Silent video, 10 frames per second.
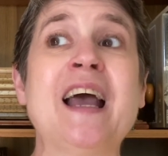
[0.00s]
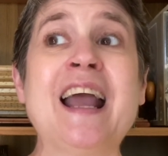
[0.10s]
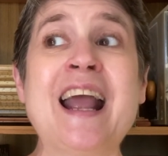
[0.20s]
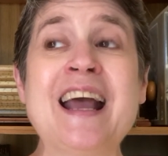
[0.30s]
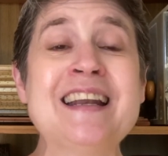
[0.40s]

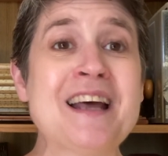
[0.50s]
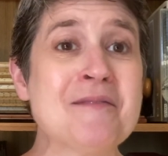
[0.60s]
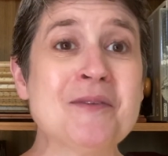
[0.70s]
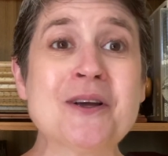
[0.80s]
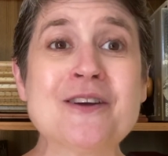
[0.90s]
And
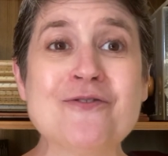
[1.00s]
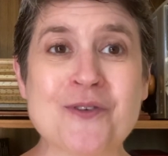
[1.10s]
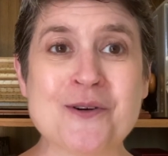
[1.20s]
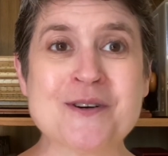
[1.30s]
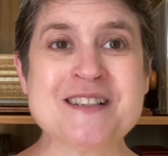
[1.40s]
I'm looking
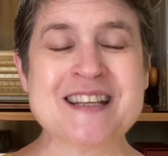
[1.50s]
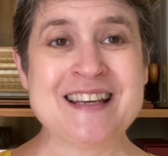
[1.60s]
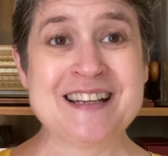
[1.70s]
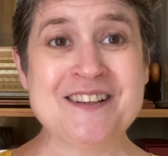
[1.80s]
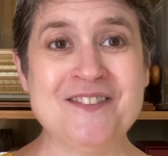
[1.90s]
forward to
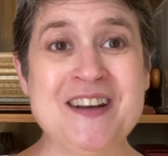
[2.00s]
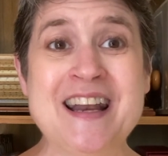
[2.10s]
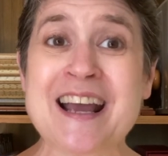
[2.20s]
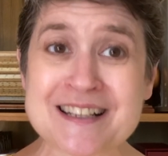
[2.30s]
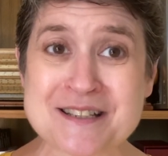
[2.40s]
the end of
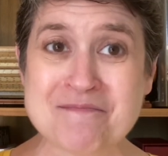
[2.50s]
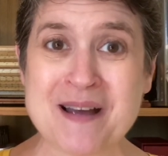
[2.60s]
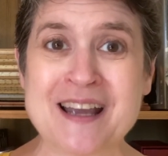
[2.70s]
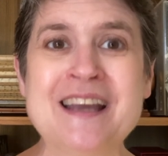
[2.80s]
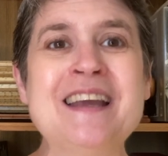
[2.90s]
next
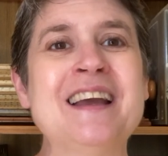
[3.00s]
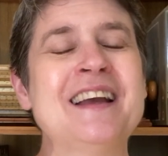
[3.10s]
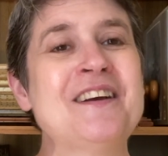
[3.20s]
May